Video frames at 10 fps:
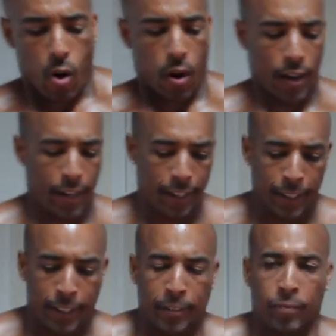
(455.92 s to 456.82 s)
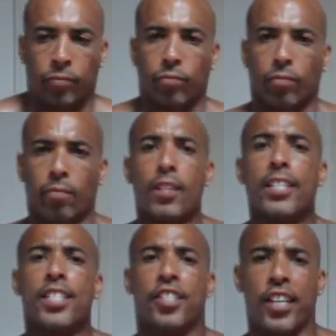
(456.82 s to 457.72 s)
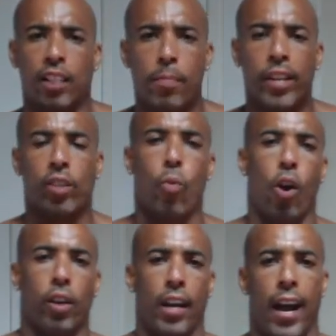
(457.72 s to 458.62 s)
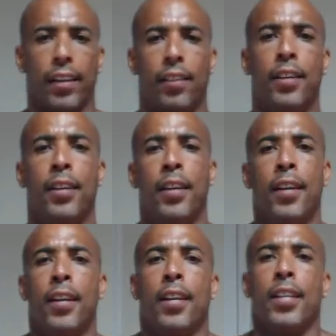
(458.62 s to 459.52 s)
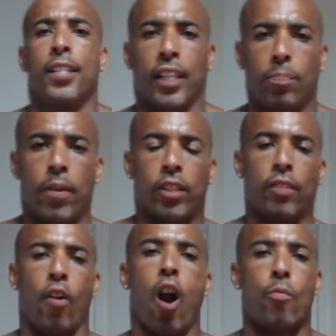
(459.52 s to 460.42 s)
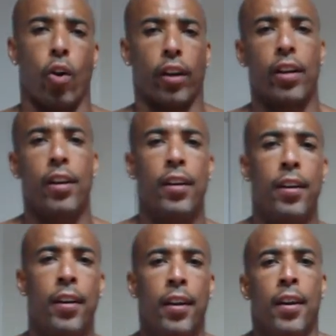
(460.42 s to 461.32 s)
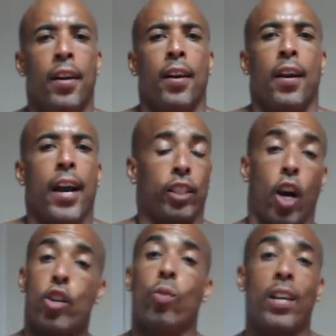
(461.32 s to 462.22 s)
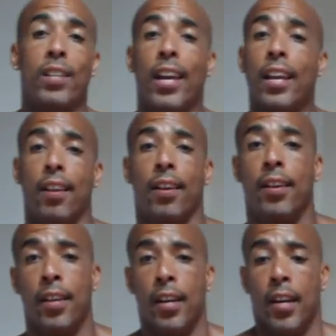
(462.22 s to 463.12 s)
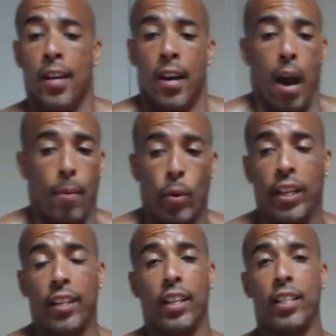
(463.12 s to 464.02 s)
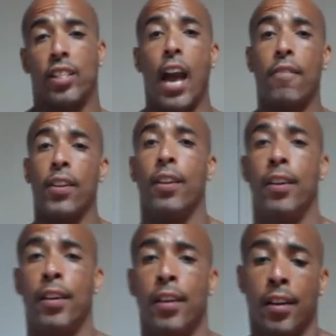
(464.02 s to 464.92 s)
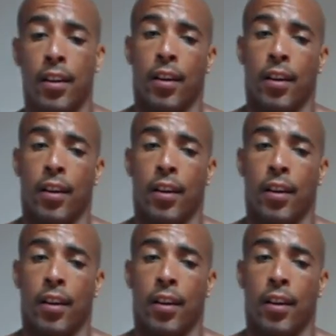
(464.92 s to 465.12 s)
Whew. Six minutes of work, guys. Six minutes of arm work. That's all you really need. I mean, we could have did seven,